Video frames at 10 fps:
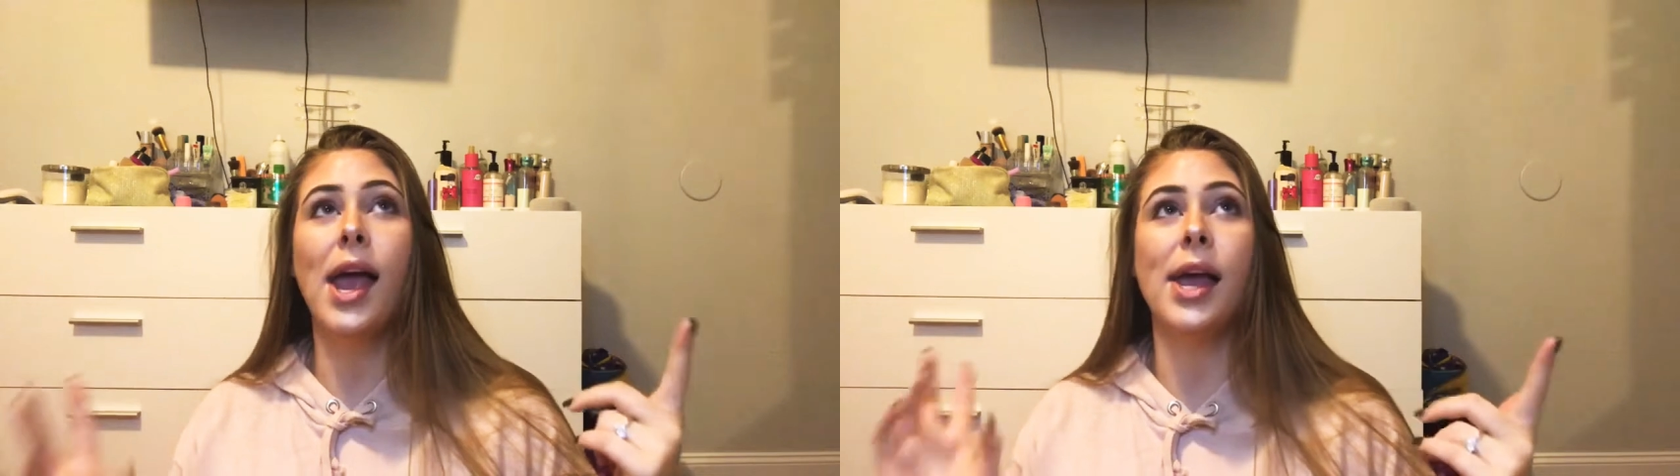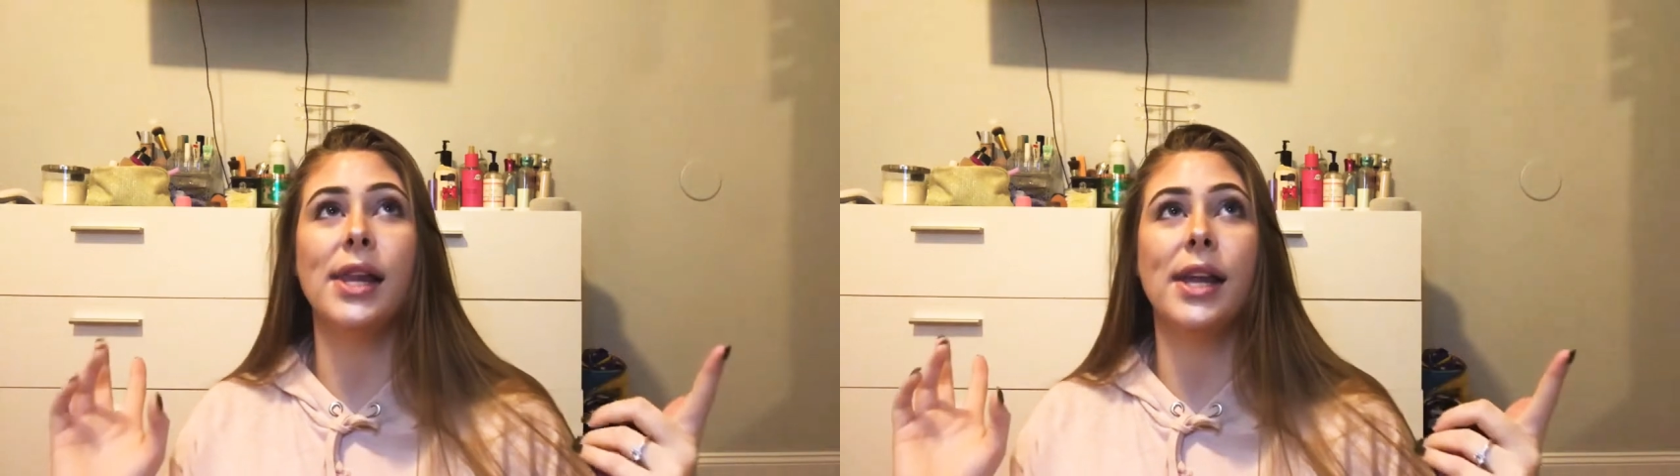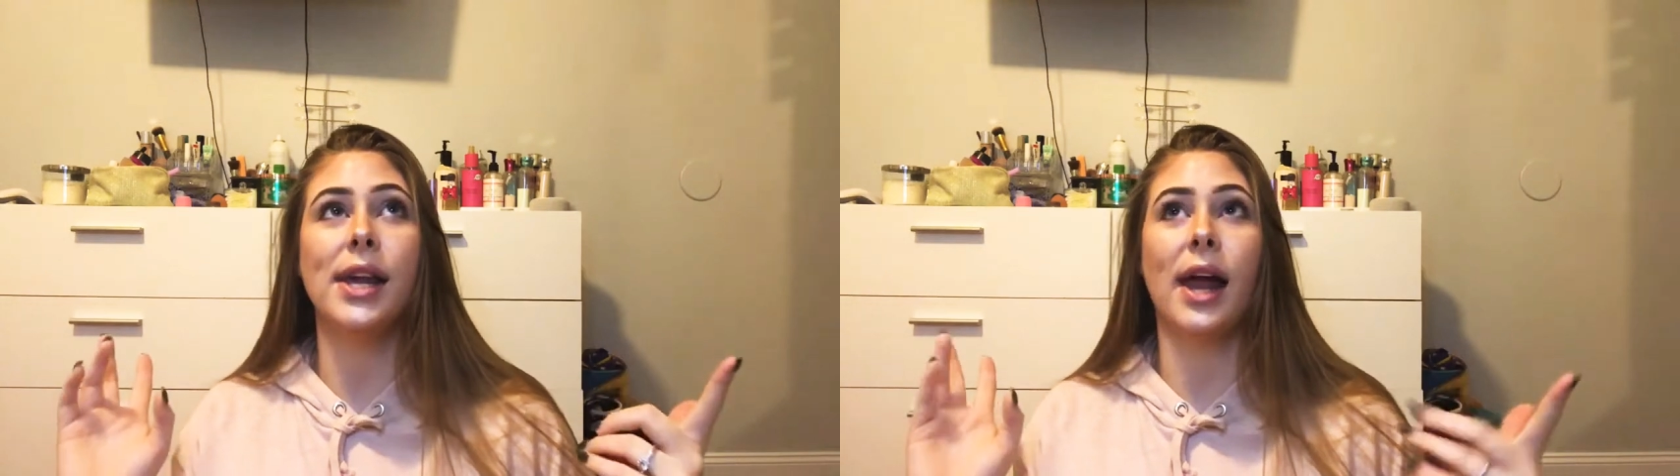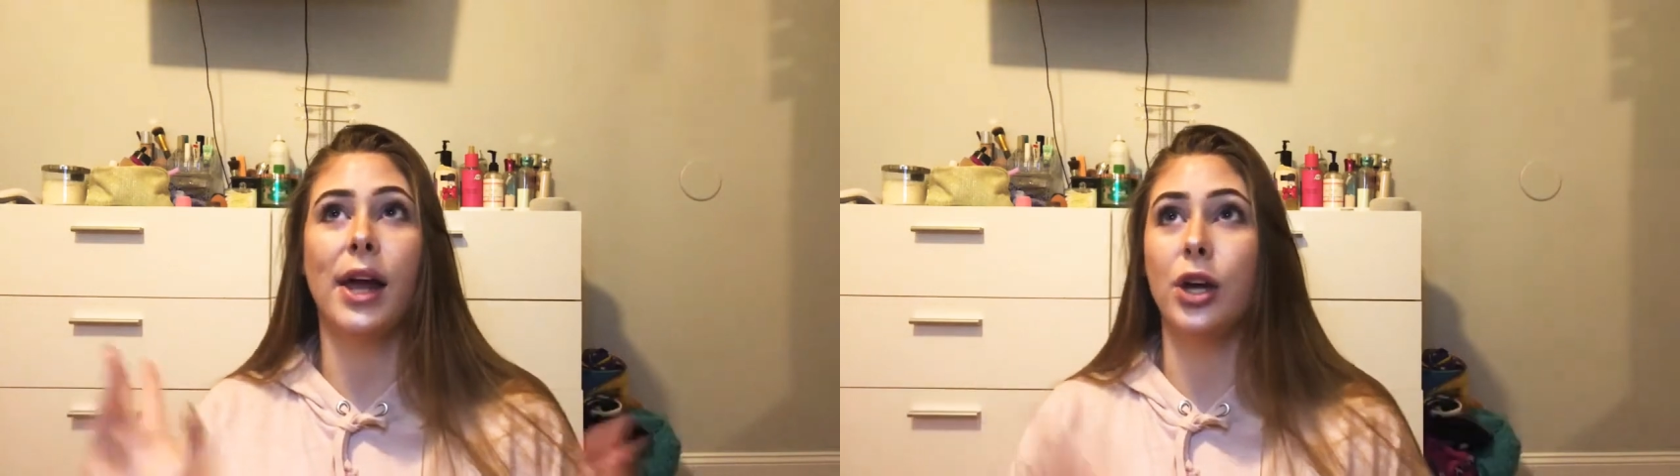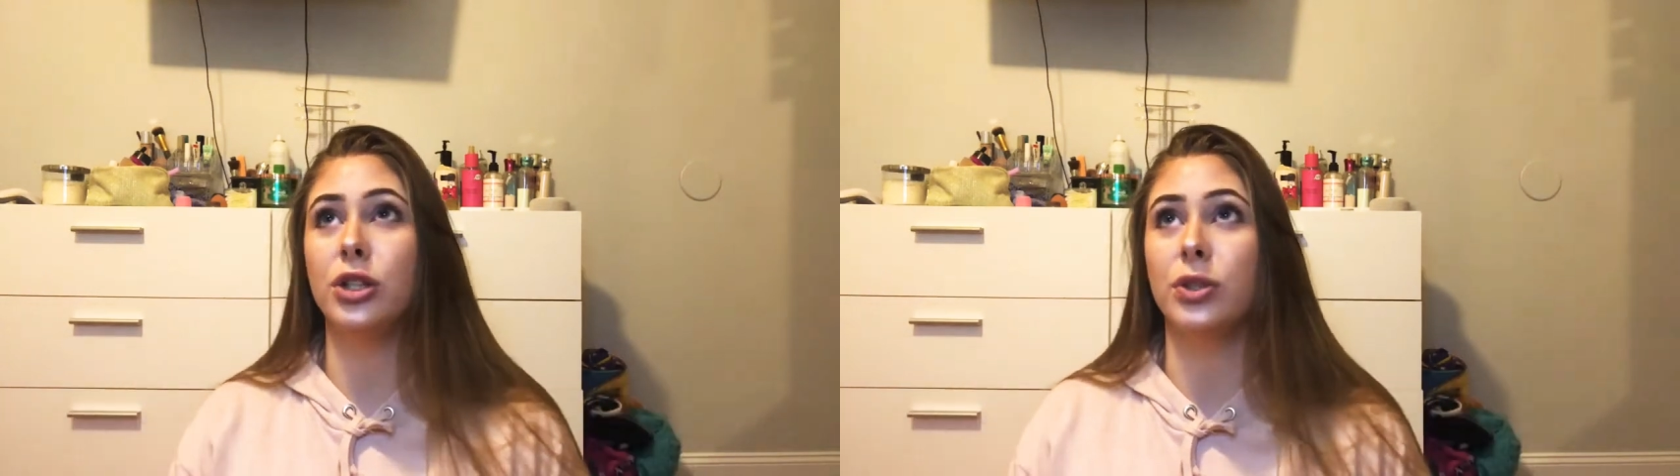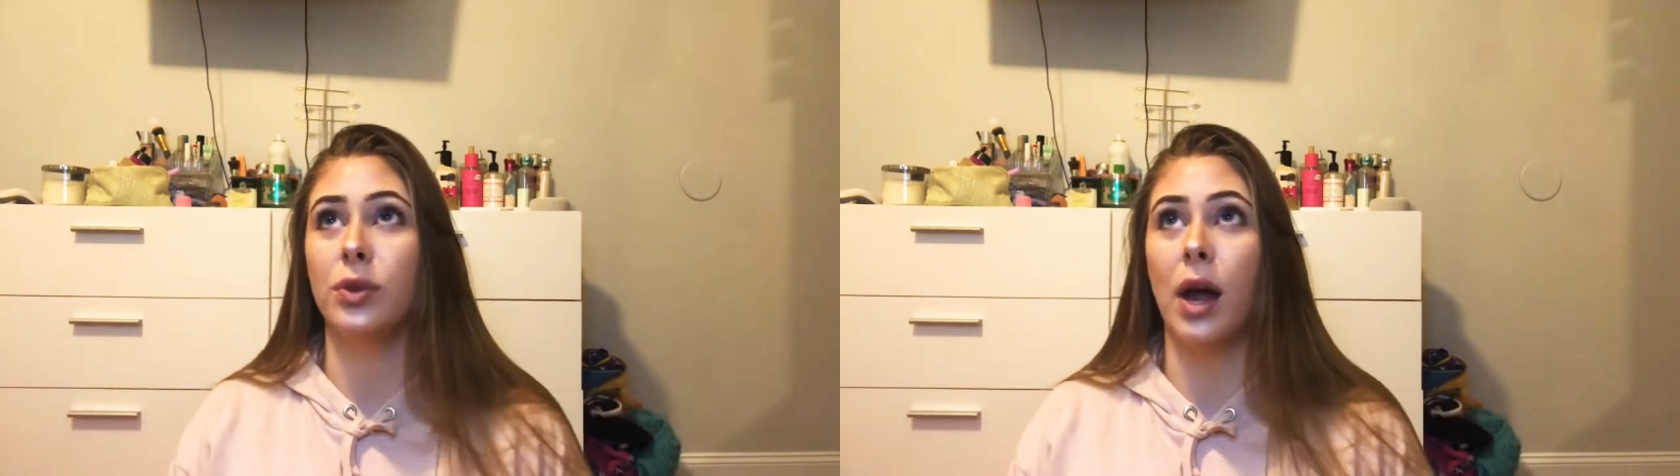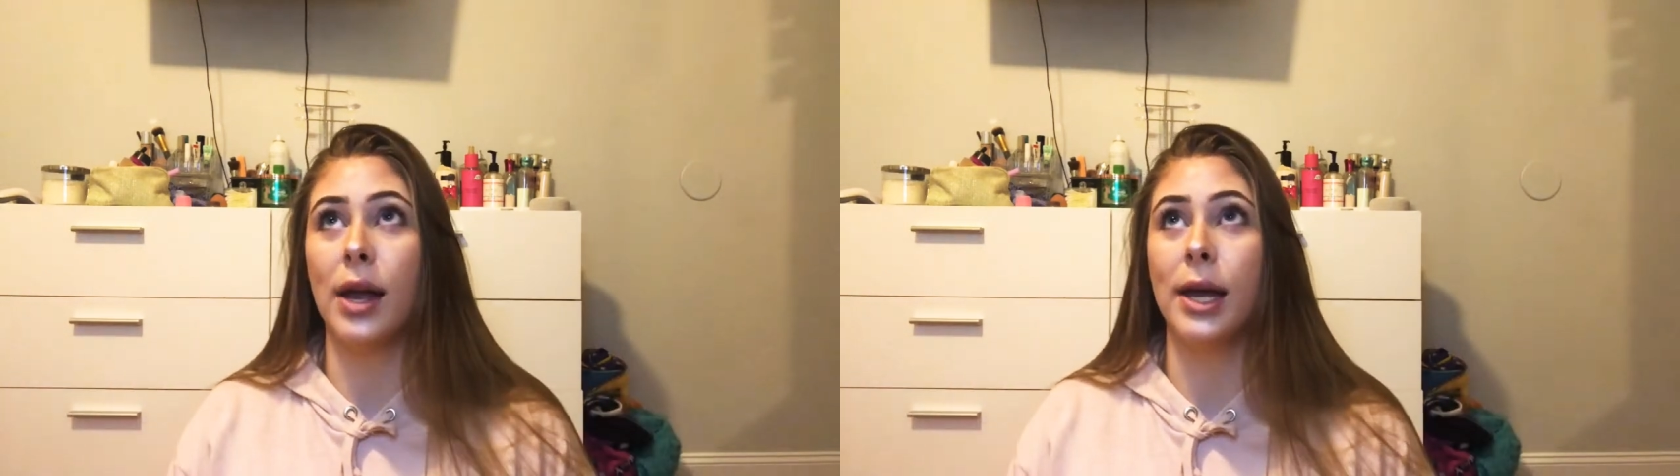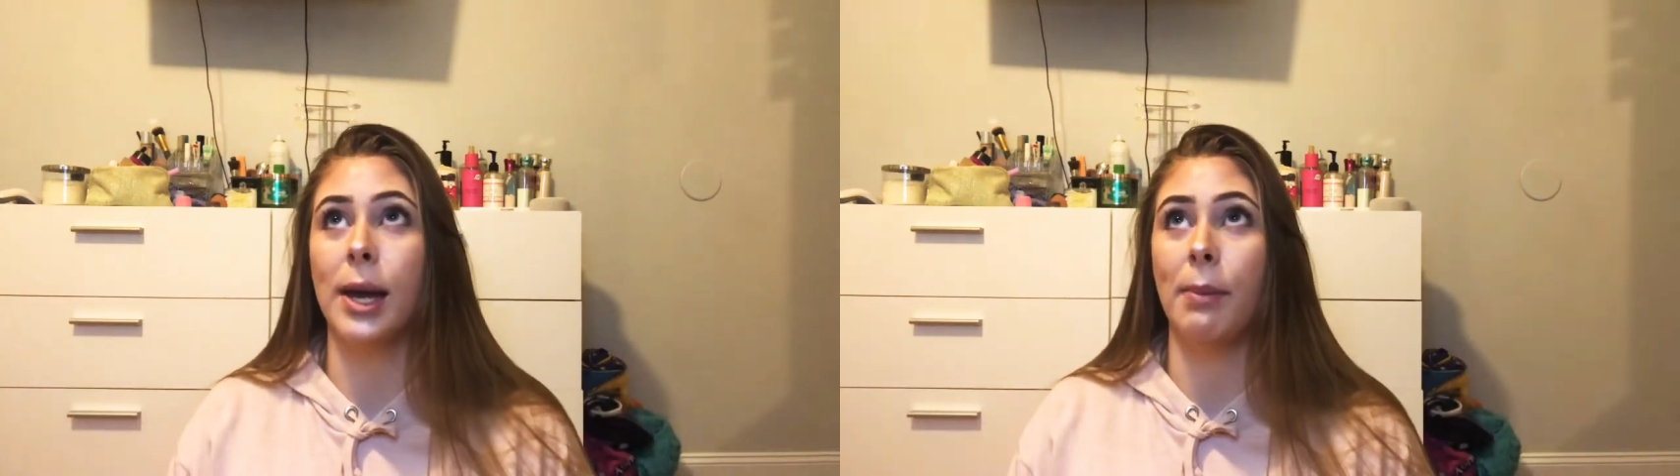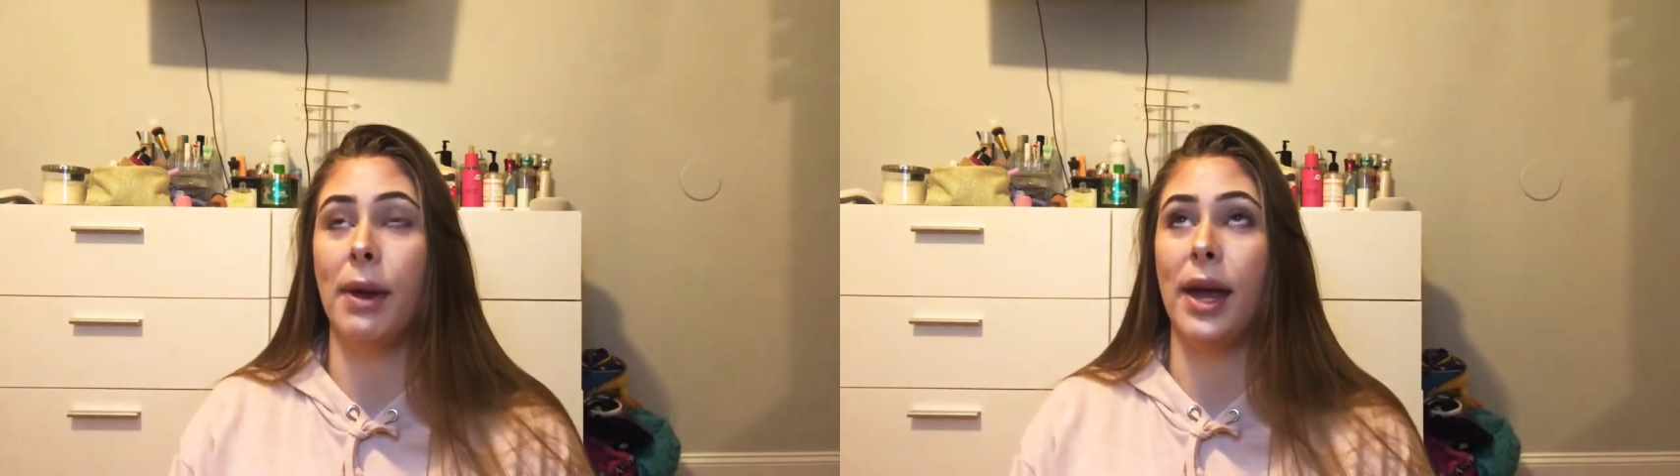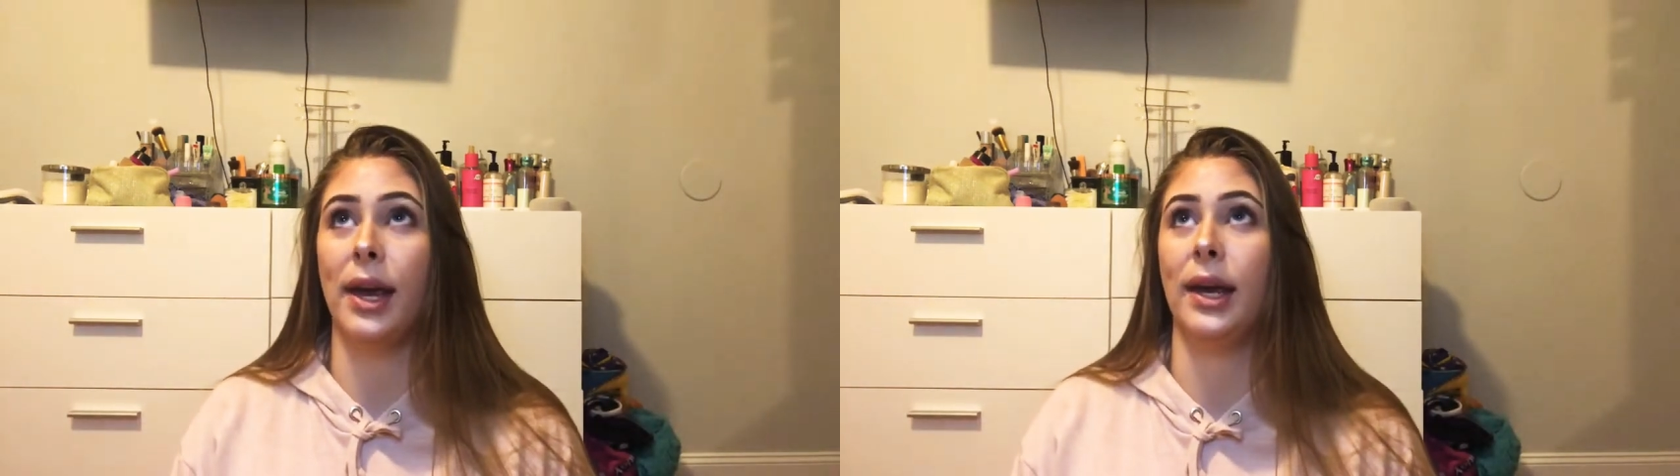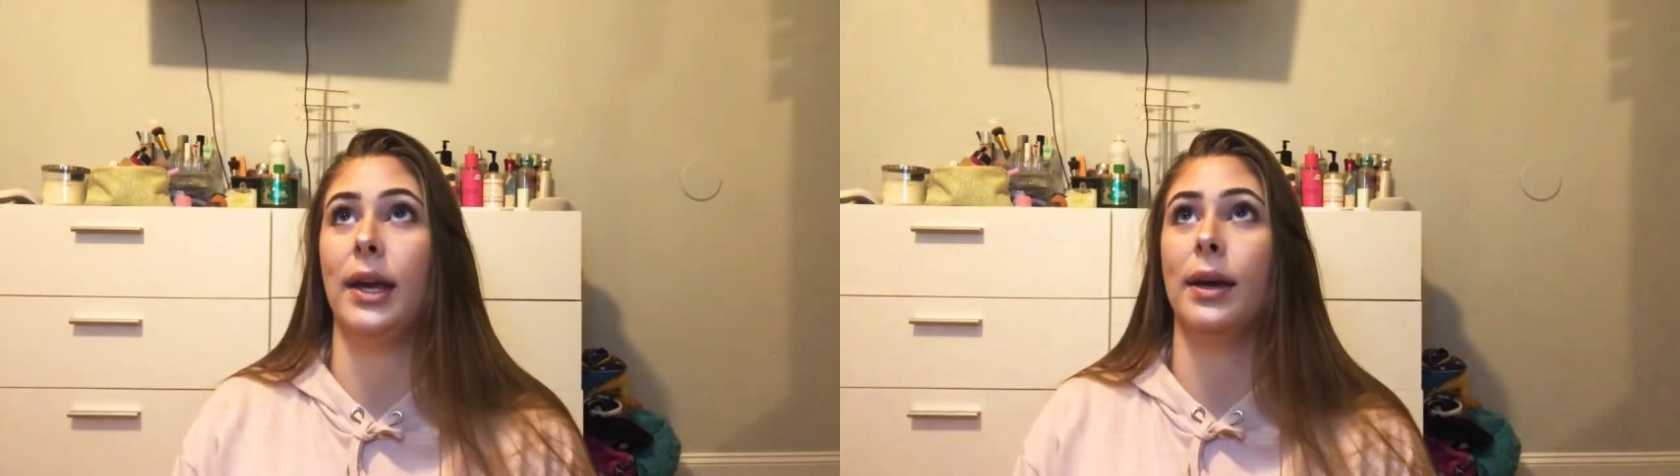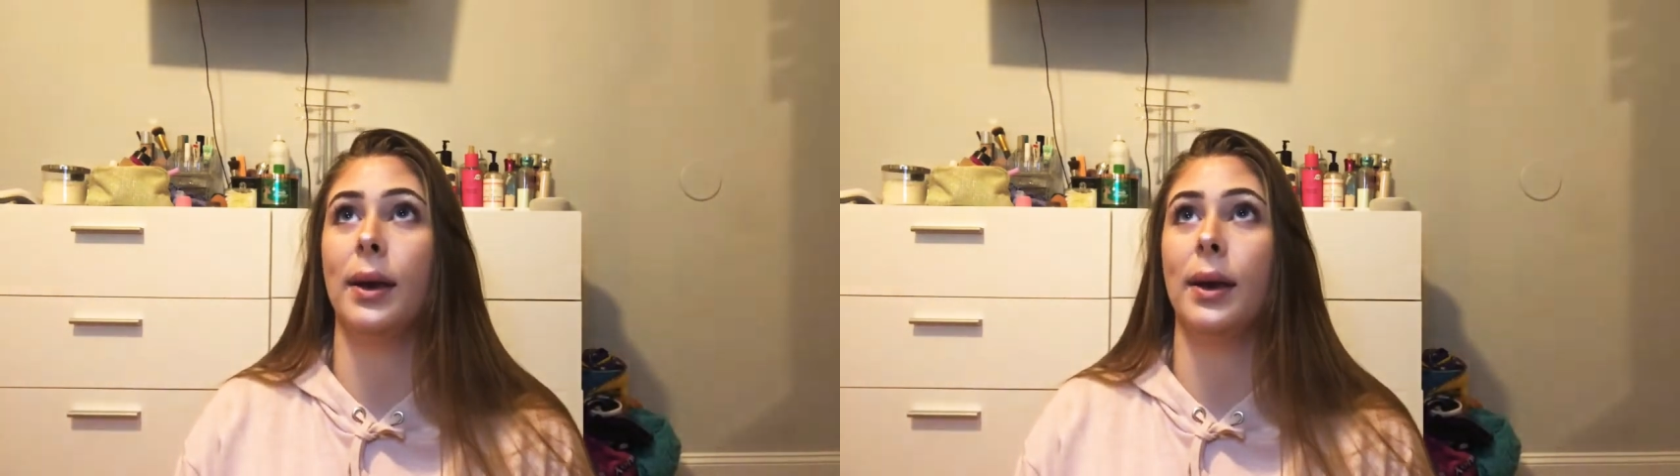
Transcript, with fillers: And then I also got him a,